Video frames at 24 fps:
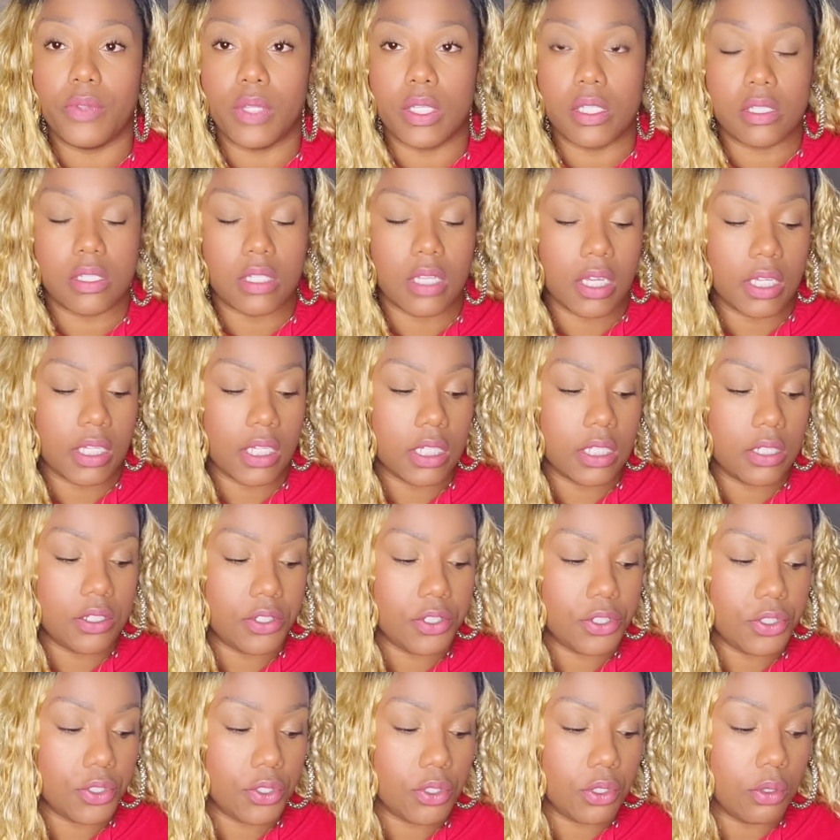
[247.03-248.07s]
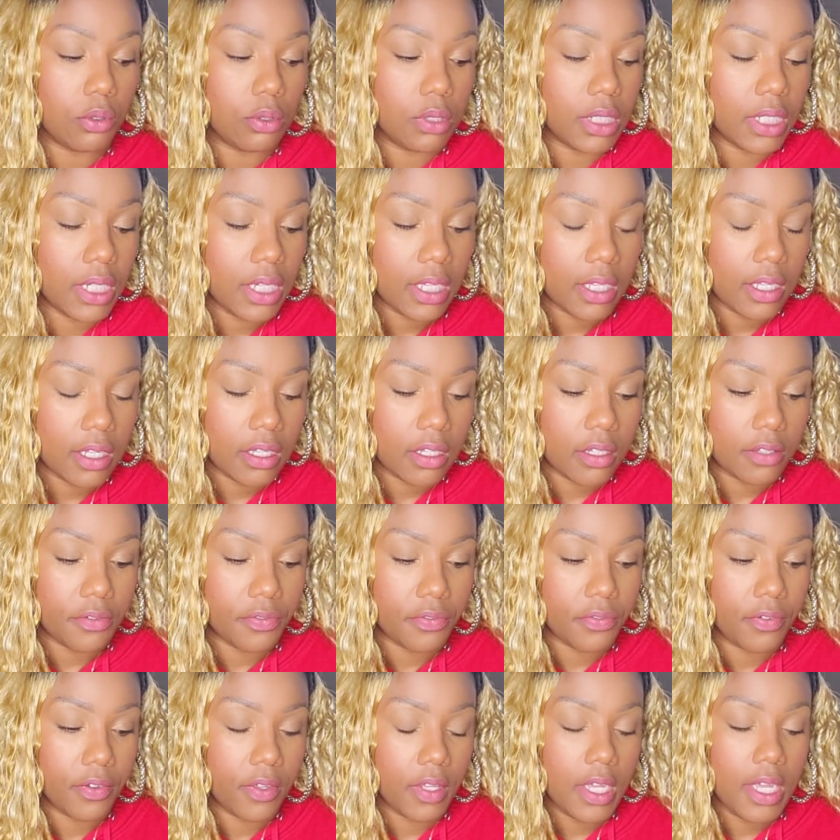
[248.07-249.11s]
this unconditional
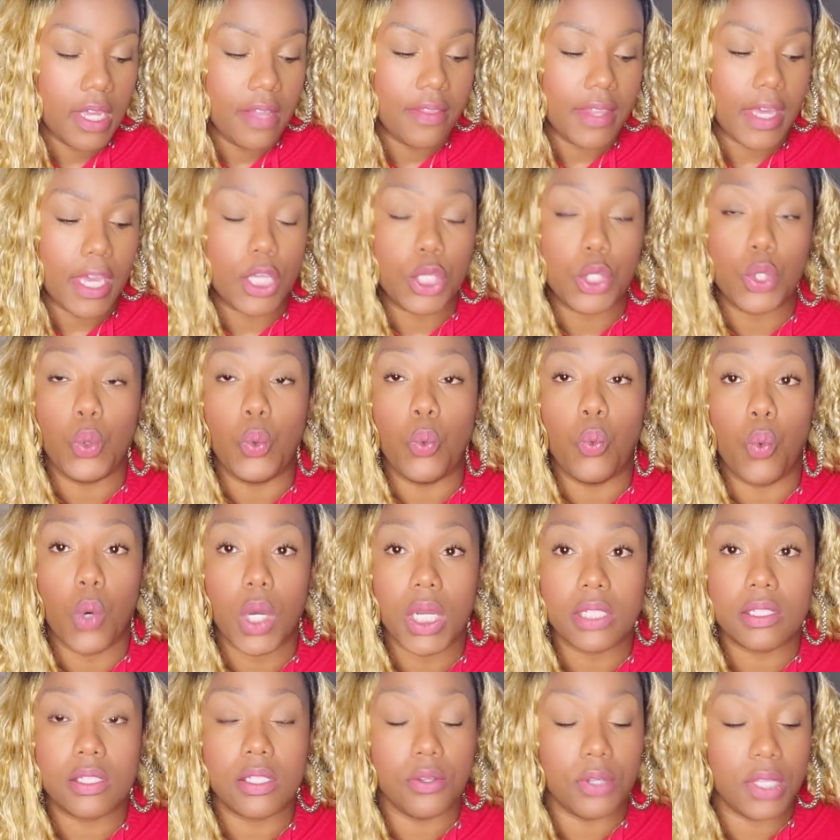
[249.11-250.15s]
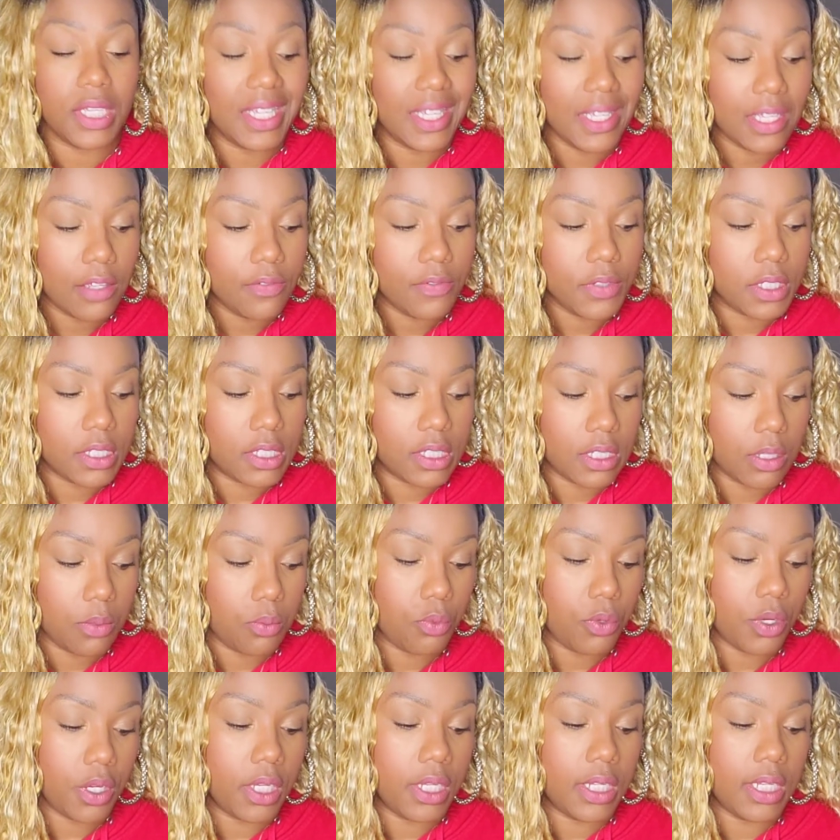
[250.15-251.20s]
love that you want to give to
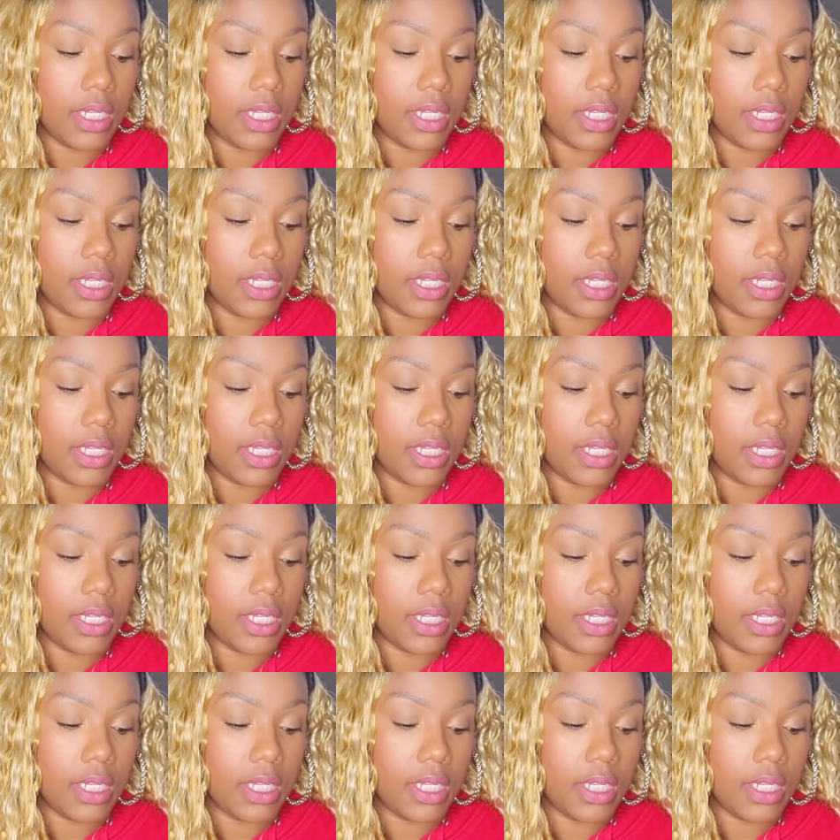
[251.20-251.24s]
someone.